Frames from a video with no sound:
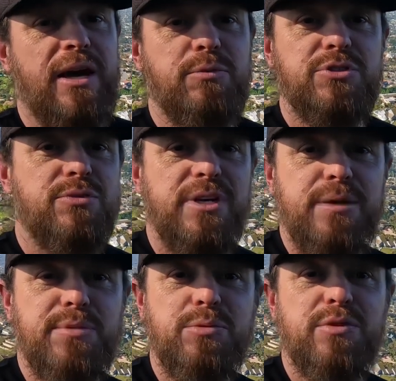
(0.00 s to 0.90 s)
I would do the
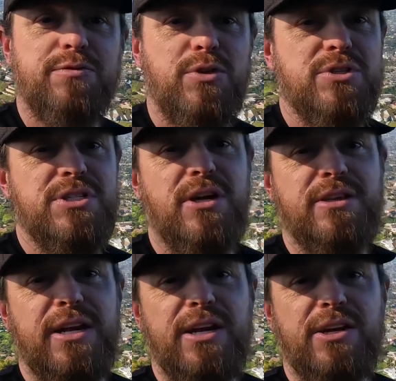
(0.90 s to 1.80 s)
empty one first, knock
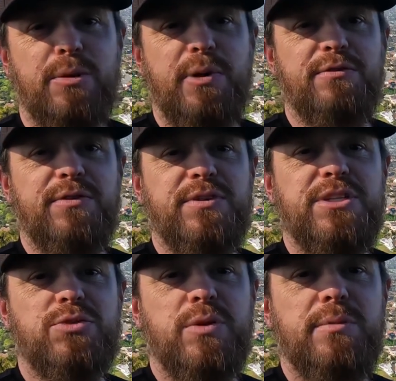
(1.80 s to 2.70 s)
that out in about
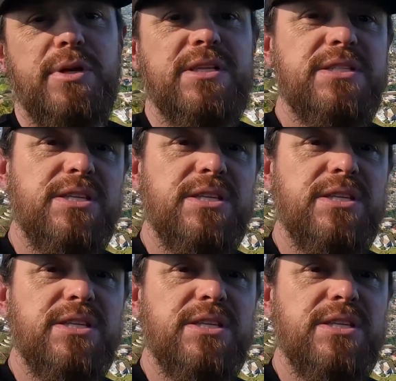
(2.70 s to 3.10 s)
15-20 minutes,